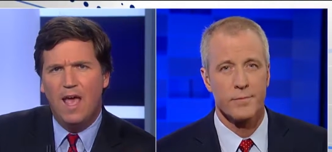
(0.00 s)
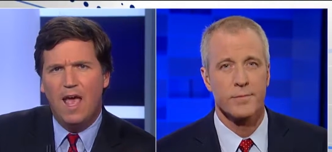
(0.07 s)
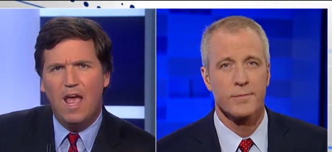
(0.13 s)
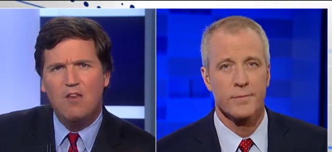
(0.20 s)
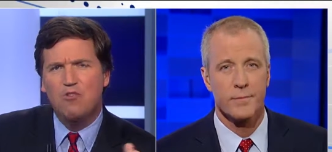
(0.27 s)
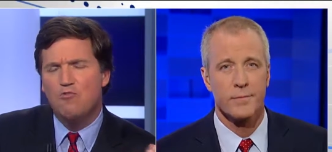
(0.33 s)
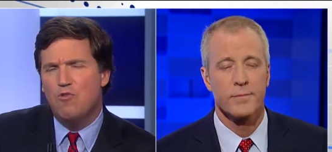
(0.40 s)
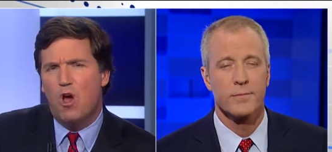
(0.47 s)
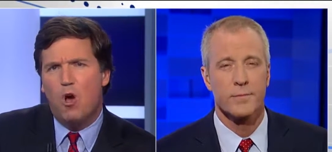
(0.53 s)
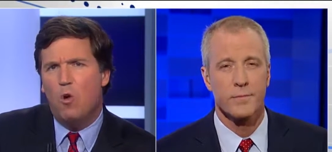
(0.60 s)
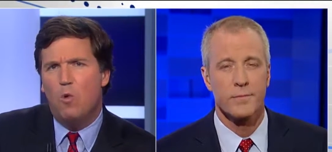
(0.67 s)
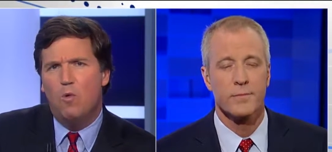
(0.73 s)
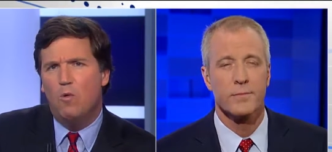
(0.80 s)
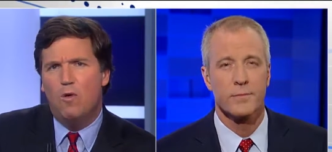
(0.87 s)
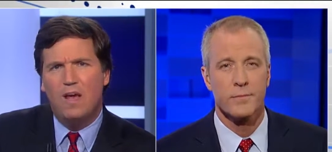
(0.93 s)
Speaker 1: and you
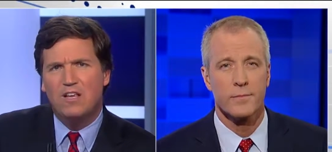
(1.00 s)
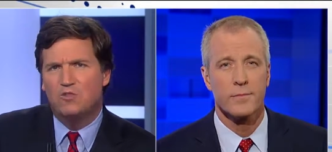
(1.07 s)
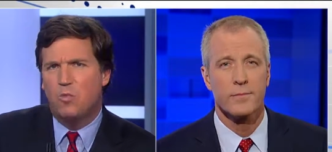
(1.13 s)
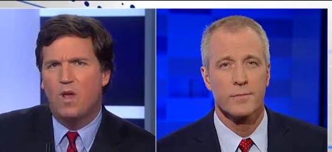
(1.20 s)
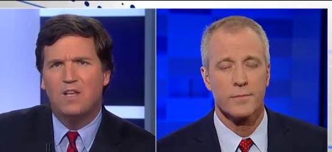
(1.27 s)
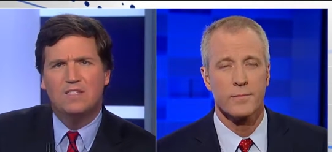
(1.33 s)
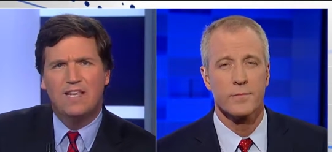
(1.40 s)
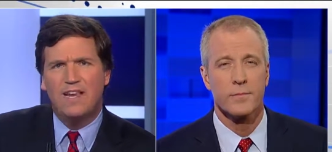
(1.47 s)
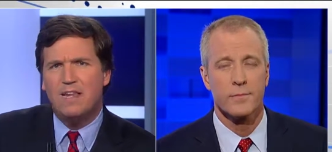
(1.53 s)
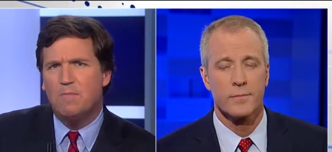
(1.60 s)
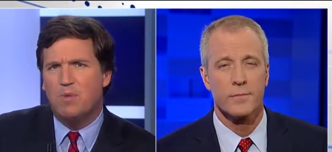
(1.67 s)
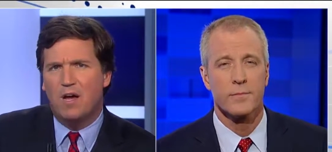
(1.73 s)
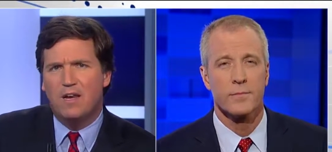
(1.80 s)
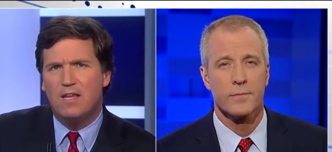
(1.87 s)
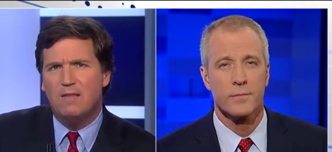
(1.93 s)
know as well as
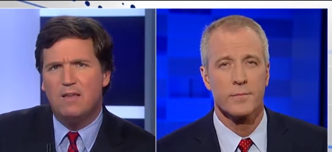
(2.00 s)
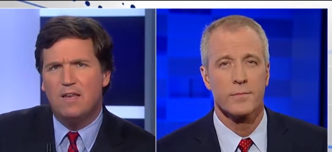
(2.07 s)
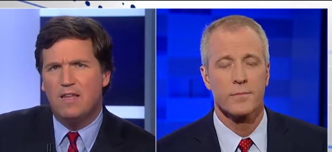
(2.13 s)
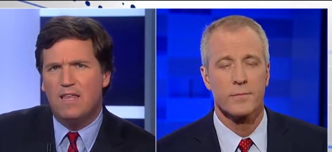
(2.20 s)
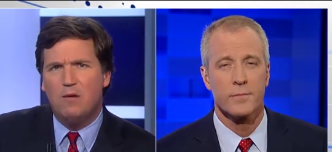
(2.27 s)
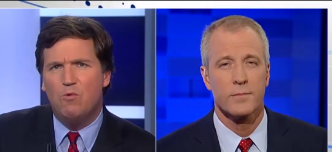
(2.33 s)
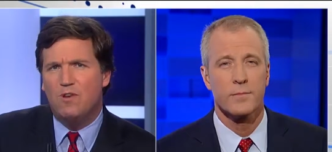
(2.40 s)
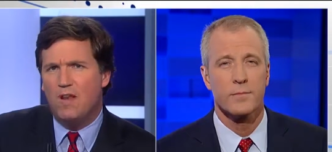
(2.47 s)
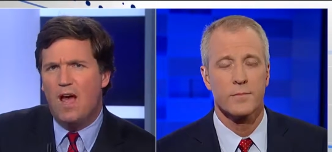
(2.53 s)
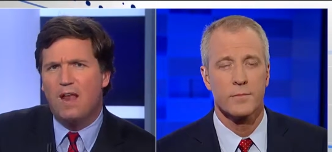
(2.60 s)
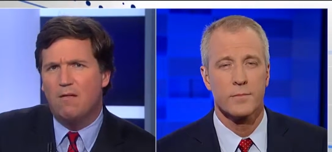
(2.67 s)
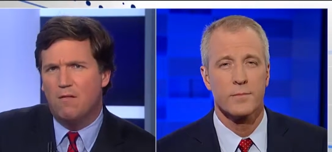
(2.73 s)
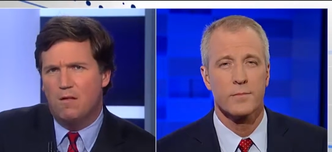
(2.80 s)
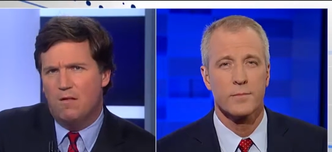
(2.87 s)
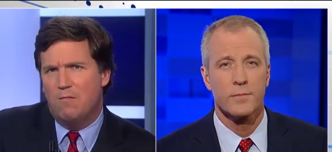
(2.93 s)
anybody that he would
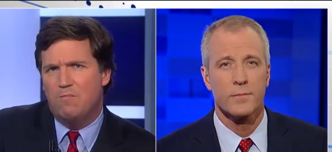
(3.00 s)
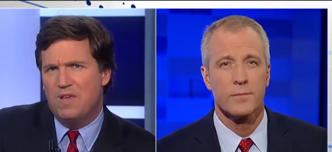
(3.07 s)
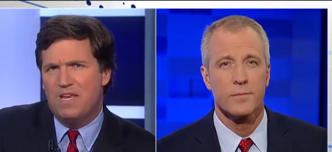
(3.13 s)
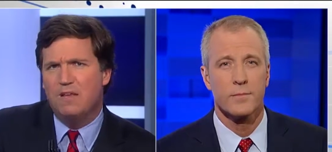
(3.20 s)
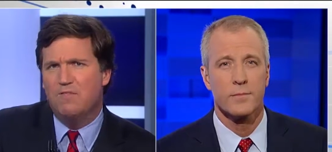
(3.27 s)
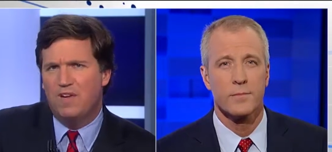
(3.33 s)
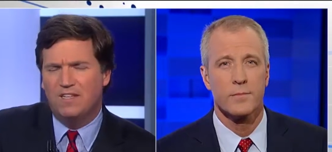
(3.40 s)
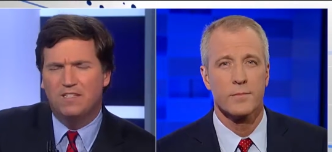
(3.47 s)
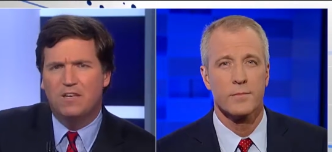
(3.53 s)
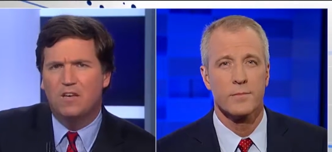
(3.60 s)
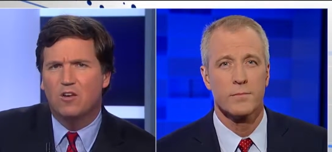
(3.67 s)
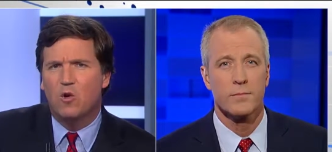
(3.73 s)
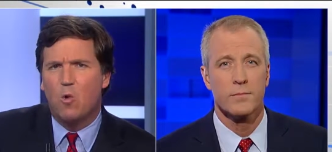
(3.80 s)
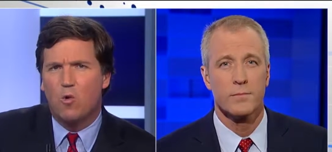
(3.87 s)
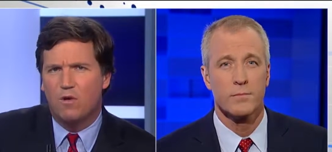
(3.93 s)
not be convicted
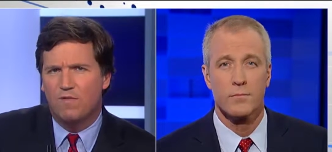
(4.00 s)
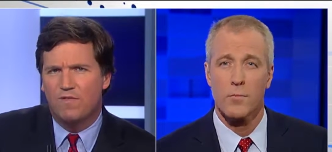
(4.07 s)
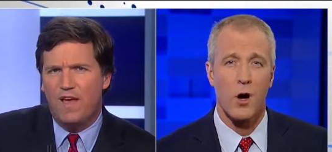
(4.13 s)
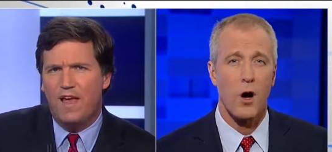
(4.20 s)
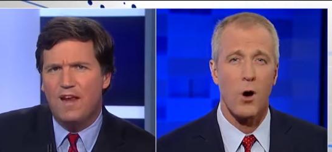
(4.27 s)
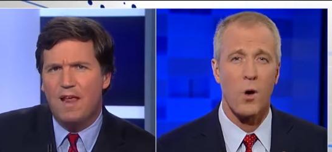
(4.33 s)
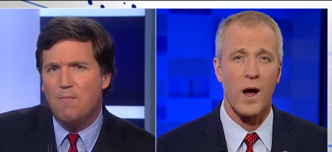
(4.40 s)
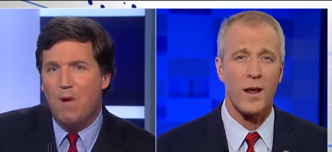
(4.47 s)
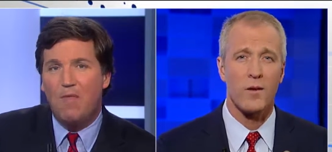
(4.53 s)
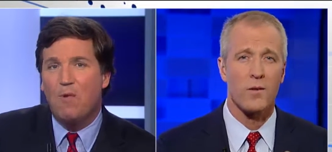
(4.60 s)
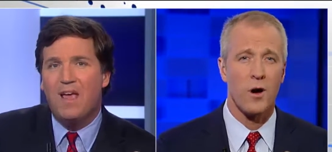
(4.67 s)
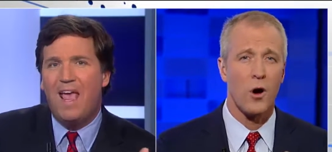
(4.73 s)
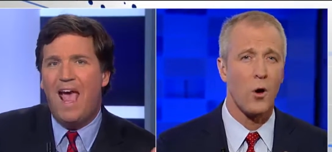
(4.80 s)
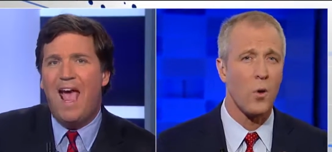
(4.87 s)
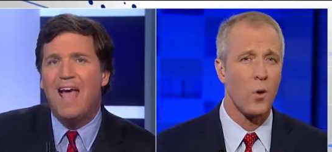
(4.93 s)
in court of that. Oh, and by the
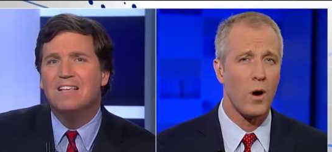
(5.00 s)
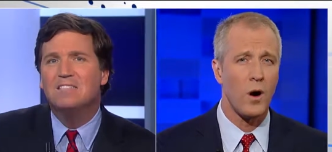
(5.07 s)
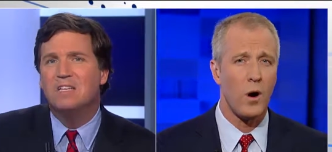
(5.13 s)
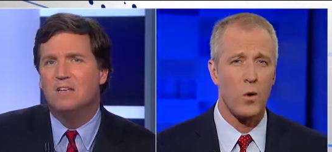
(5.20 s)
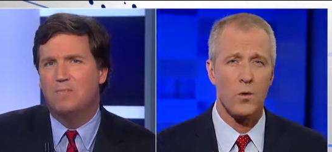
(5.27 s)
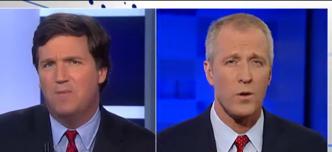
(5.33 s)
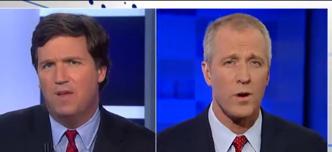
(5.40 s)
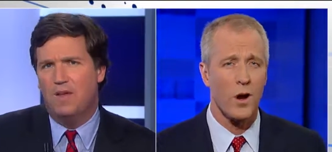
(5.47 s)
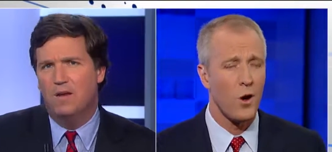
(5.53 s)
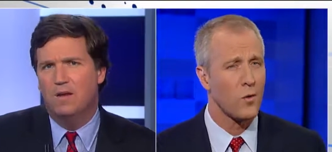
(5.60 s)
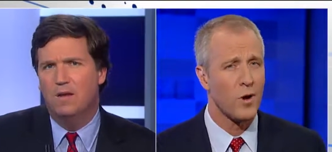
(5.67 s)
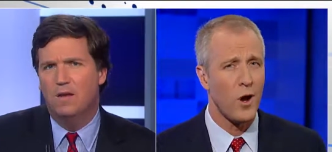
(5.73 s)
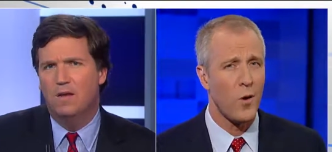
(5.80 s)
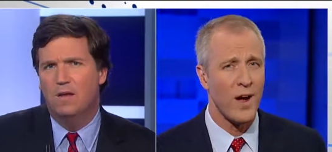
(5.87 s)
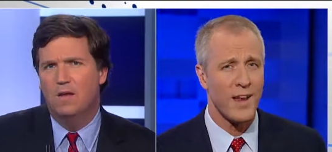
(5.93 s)
way, oh, hasn't oh, been.
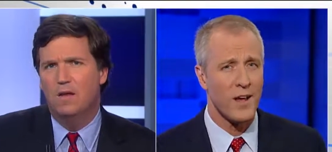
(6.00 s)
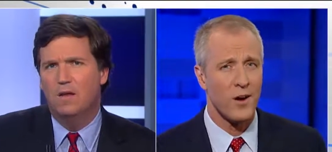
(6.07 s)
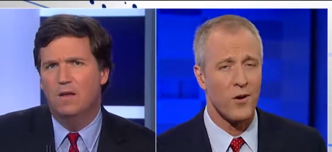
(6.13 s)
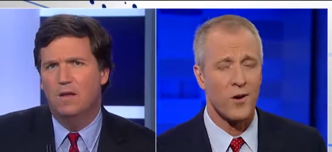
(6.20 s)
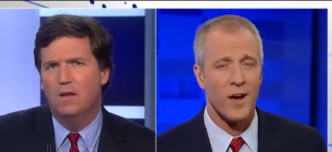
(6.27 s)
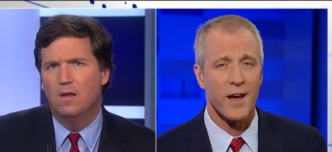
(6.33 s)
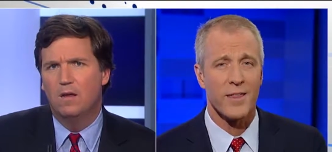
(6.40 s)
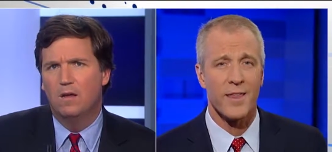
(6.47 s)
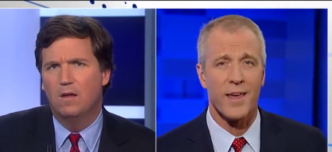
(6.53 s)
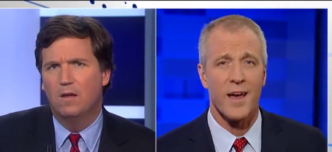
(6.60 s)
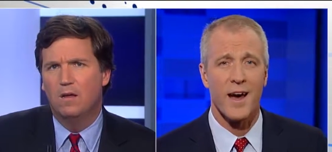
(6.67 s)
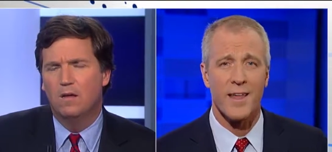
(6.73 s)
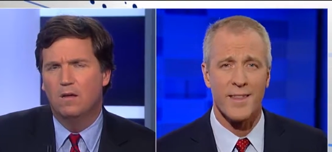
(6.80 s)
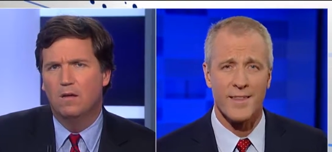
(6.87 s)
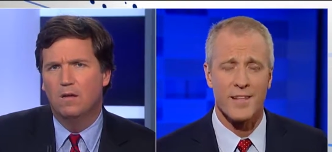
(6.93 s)
Oh,
Speaker 2: no, I don't. I
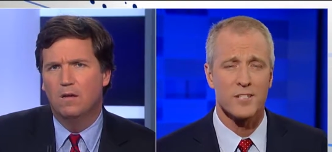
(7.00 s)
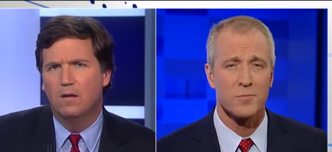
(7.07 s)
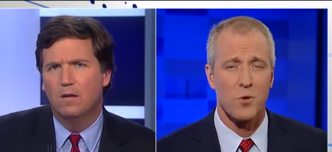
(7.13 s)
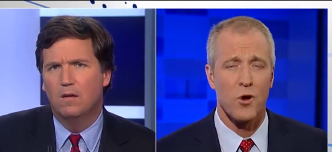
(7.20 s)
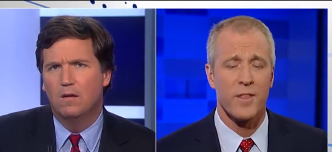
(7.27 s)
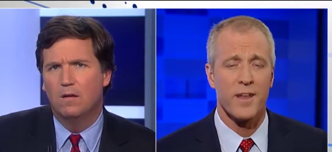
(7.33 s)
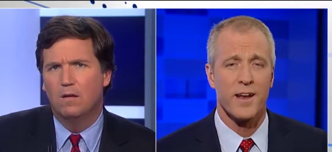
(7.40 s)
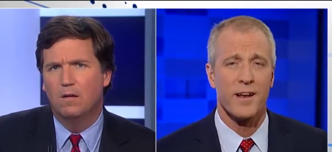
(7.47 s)
think, I think there's more than